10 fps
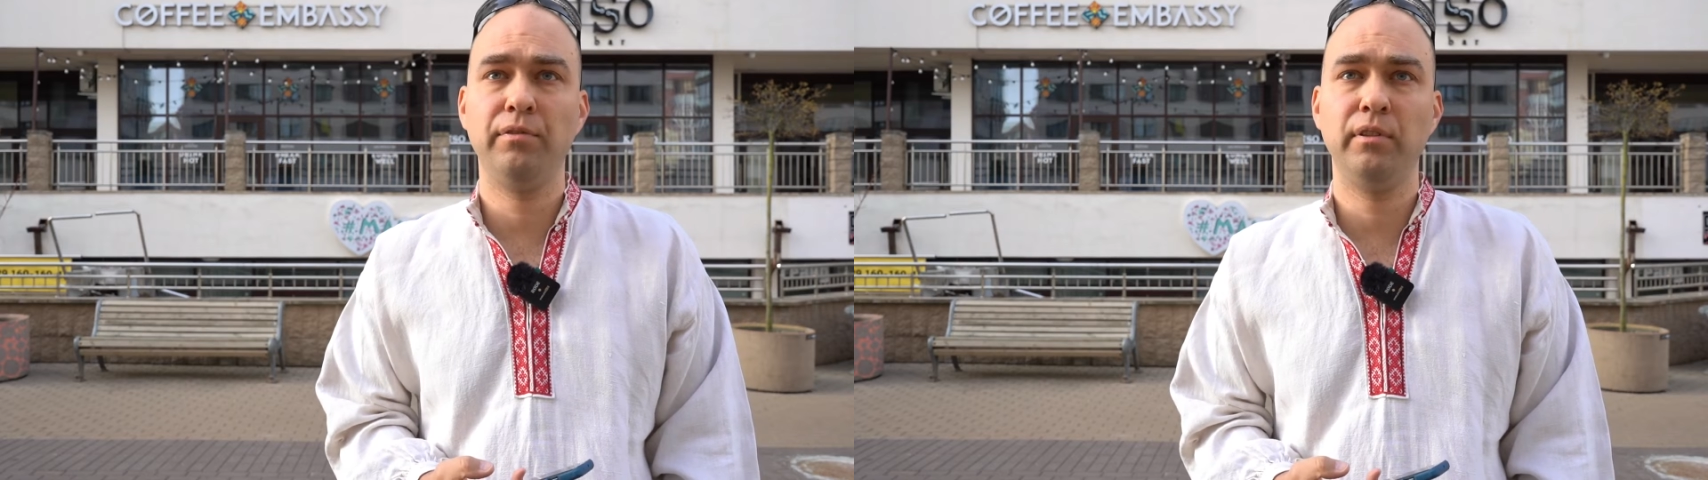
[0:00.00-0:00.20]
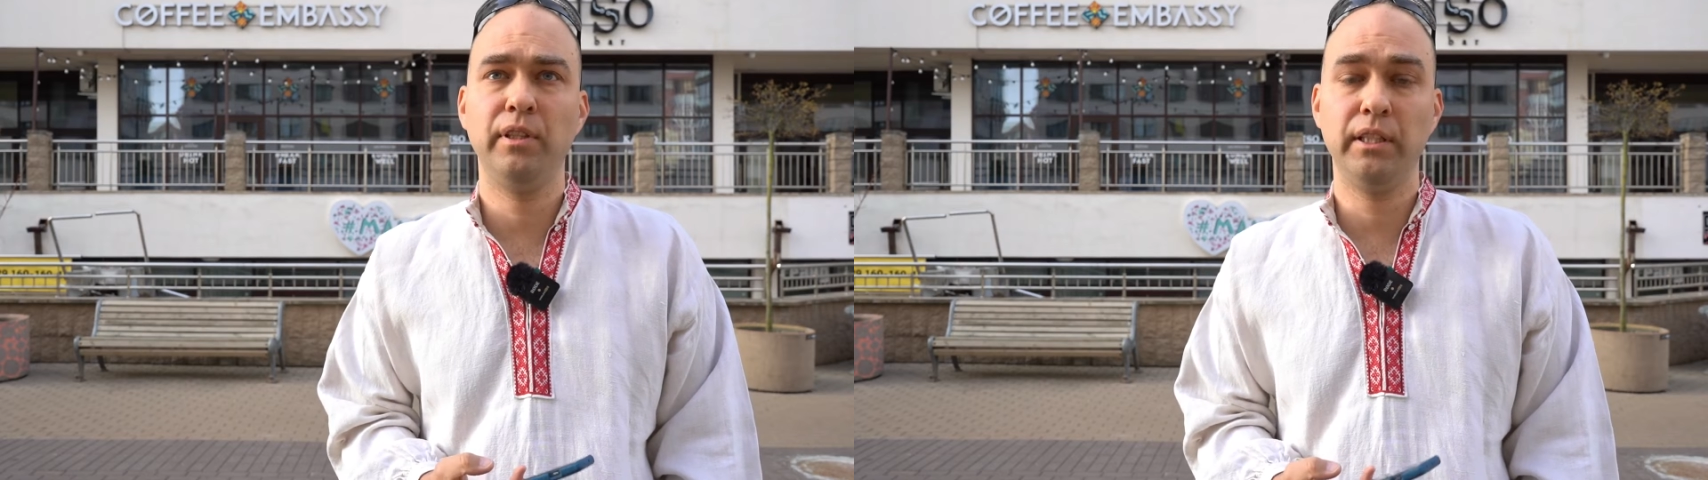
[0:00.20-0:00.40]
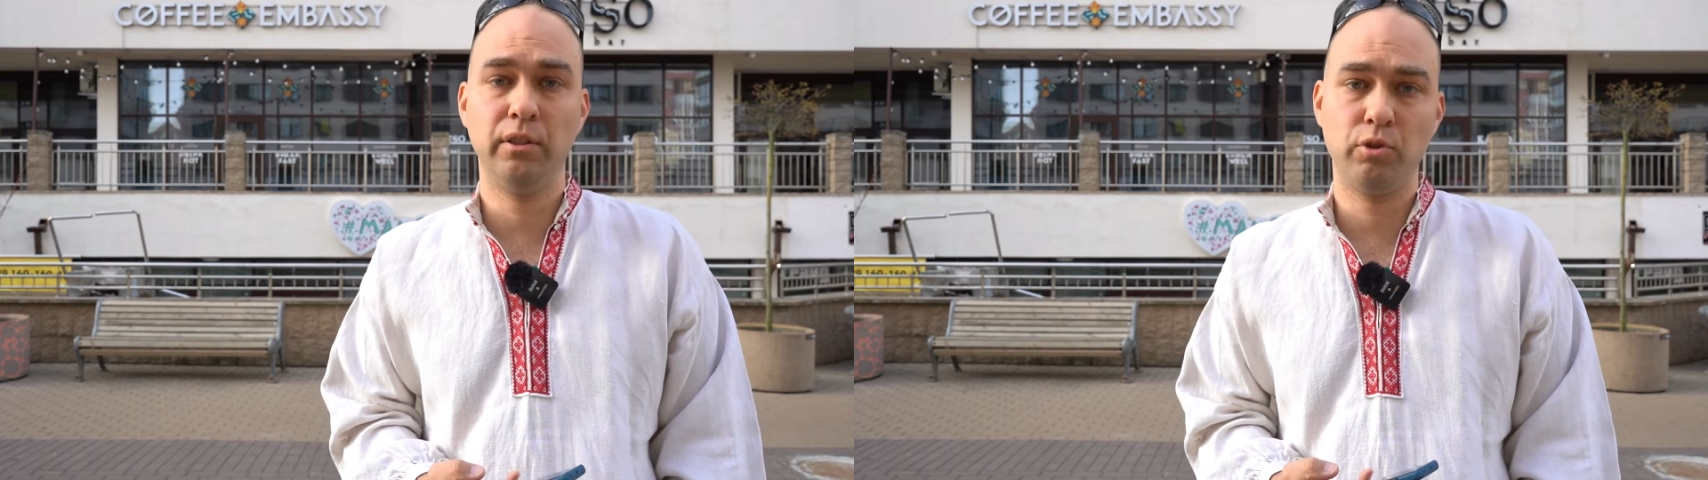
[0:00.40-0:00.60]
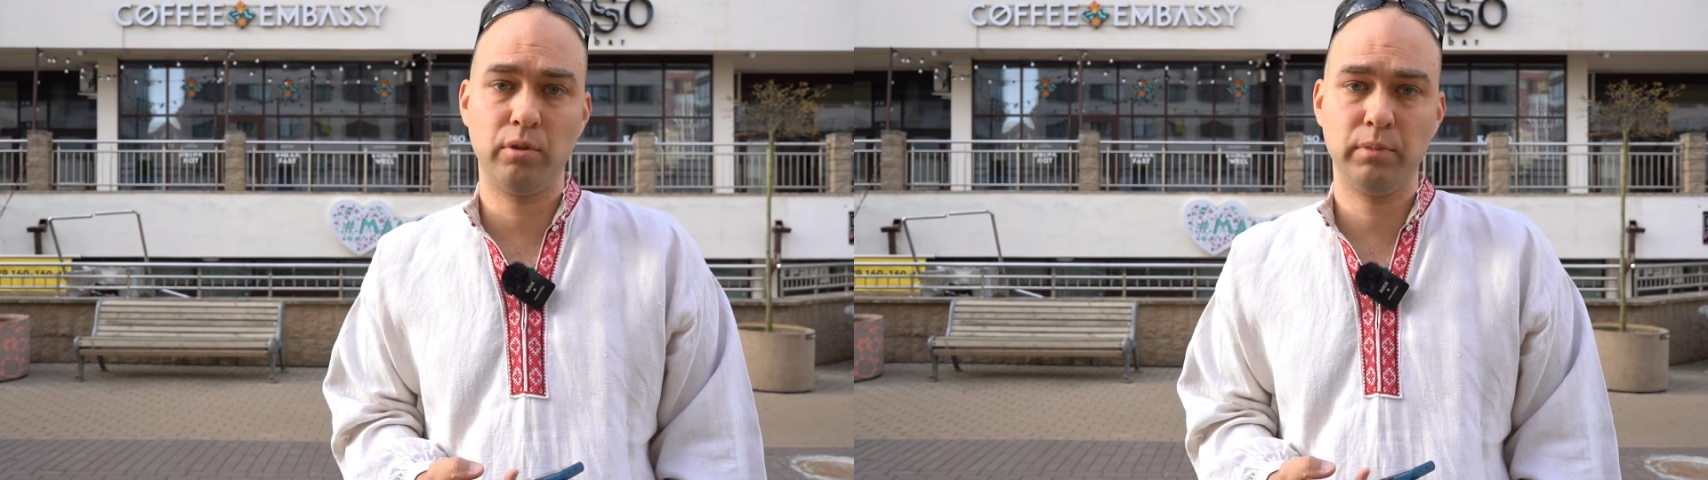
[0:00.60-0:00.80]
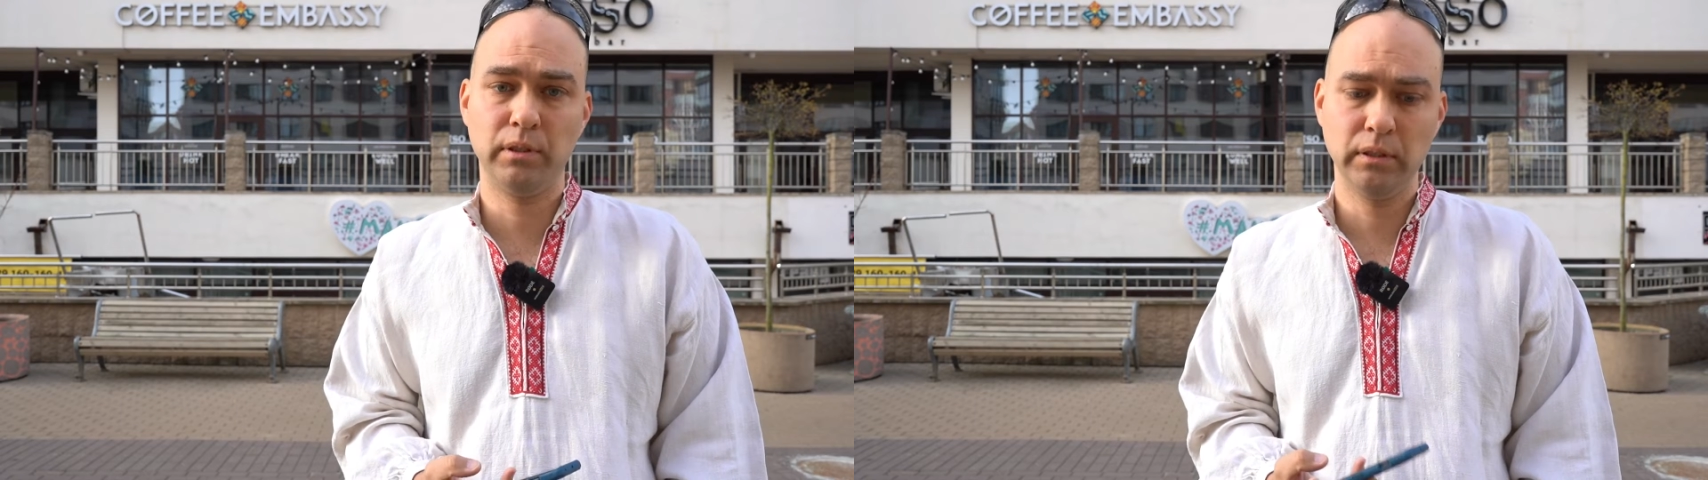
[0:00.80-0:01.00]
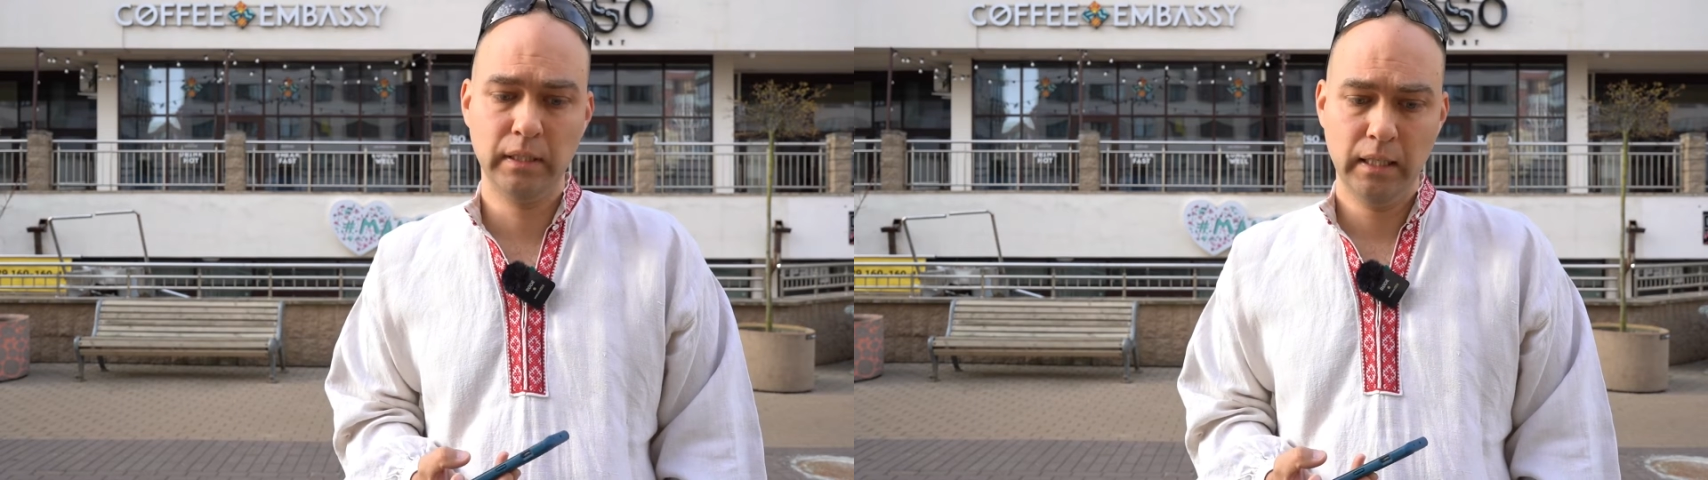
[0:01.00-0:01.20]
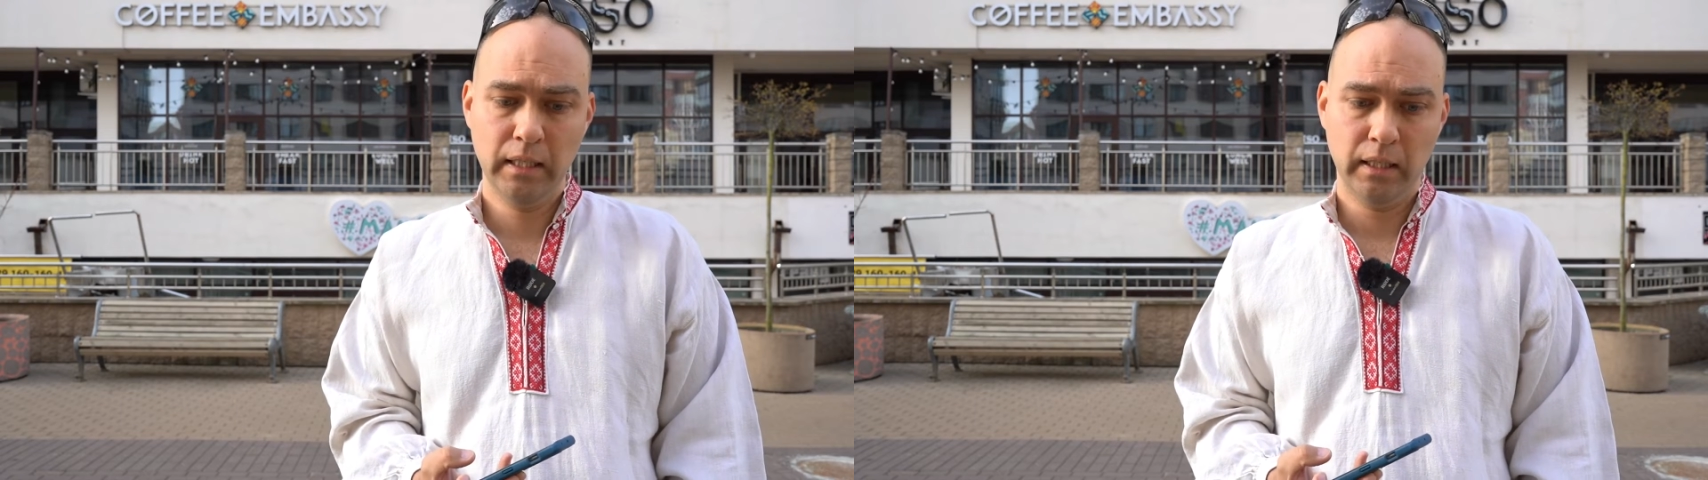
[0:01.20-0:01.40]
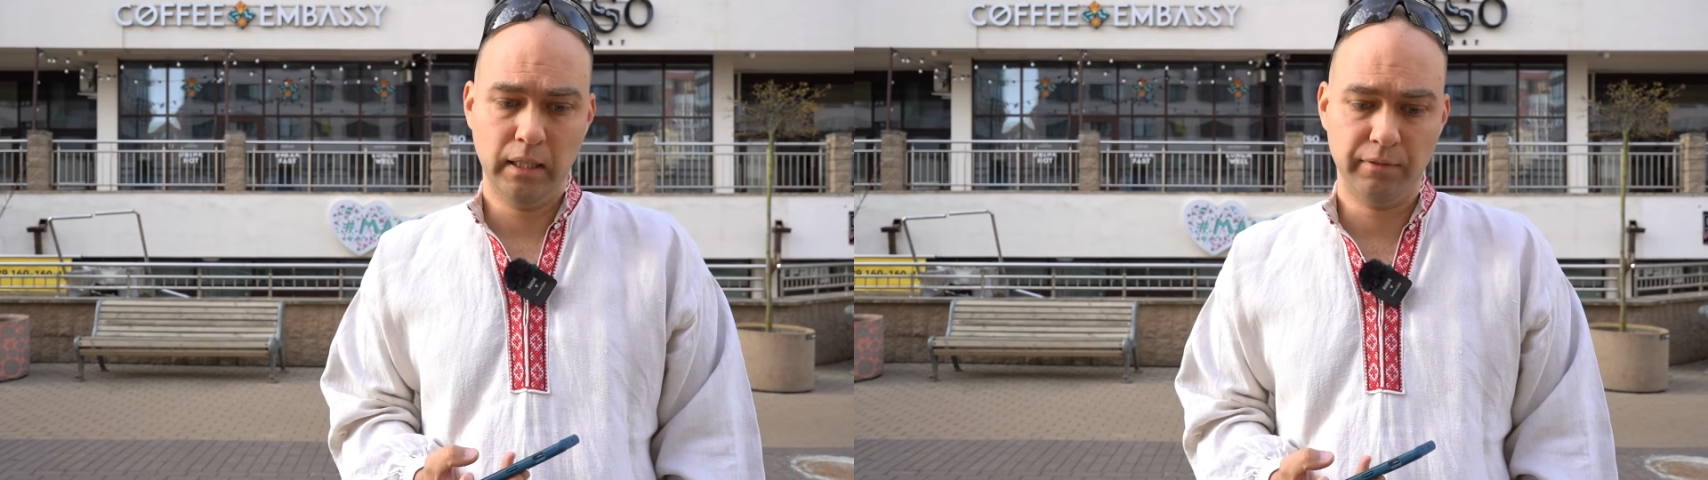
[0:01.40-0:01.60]
negotiable
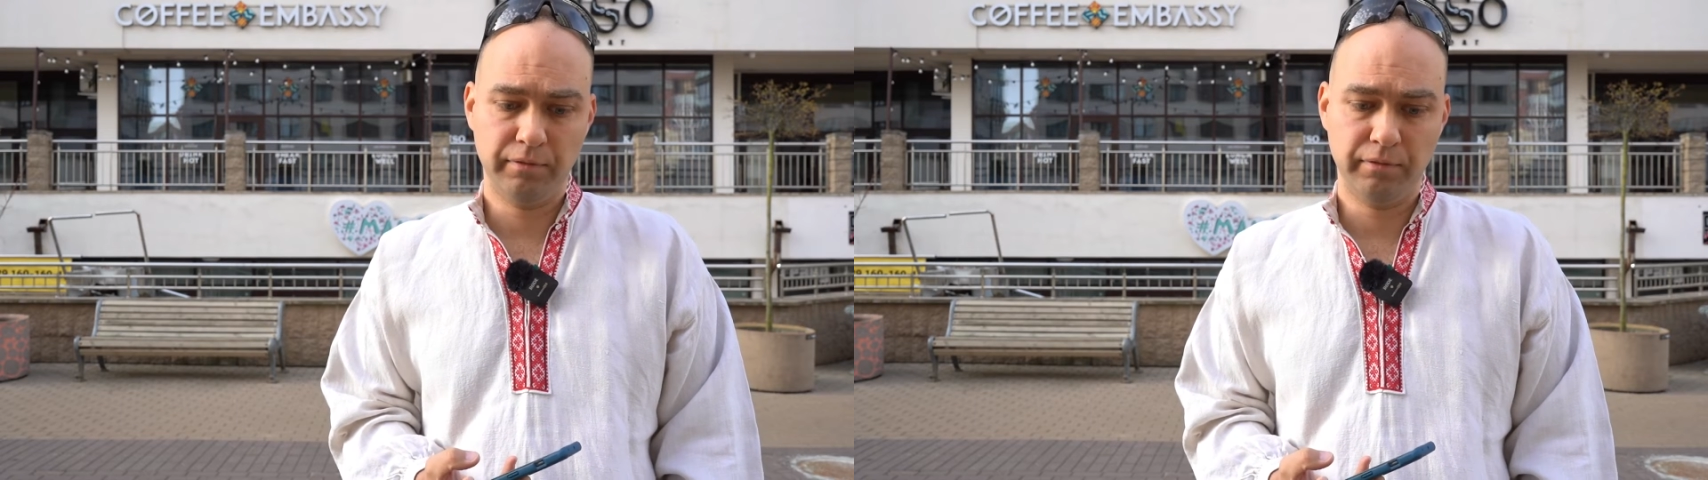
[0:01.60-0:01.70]
if